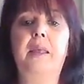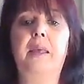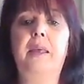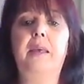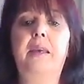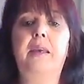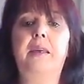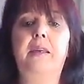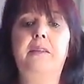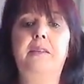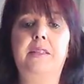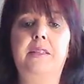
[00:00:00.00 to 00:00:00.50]

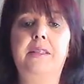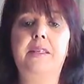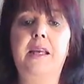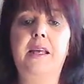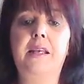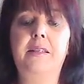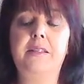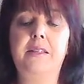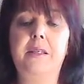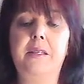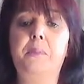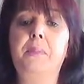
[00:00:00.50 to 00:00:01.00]
and
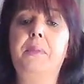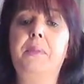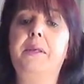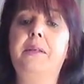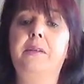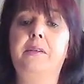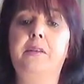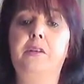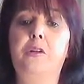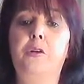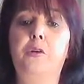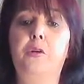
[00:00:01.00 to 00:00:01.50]
start
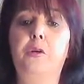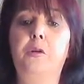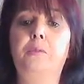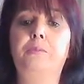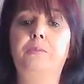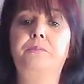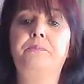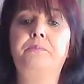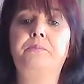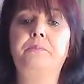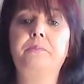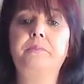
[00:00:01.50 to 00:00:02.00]
something new.
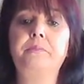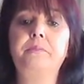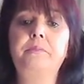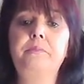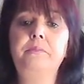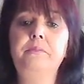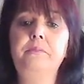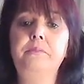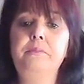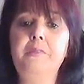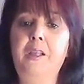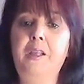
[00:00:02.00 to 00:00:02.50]

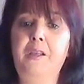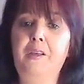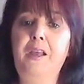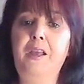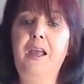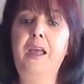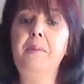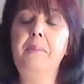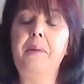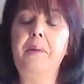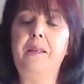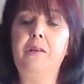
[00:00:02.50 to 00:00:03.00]

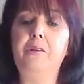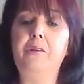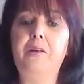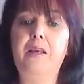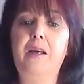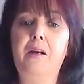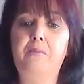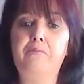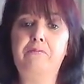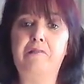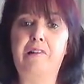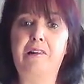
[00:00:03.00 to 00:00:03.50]
Okay, but look
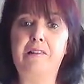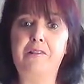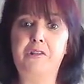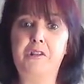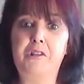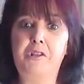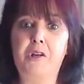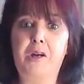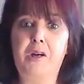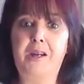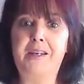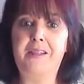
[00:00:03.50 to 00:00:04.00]
how bright and
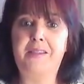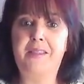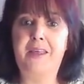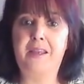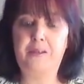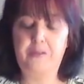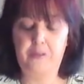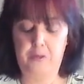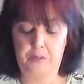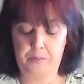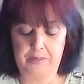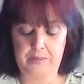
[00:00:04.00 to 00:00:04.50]
shiny
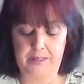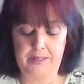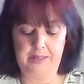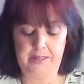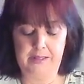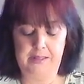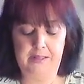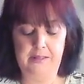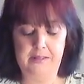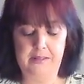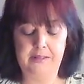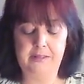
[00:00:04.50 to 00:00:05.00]
that new
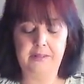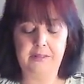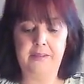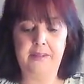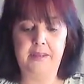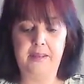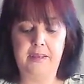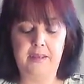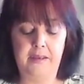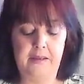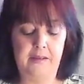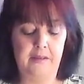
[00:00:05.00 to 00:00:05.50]
beginning is
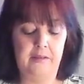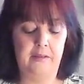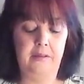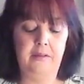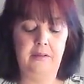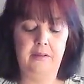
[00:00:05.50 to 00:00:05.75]
there.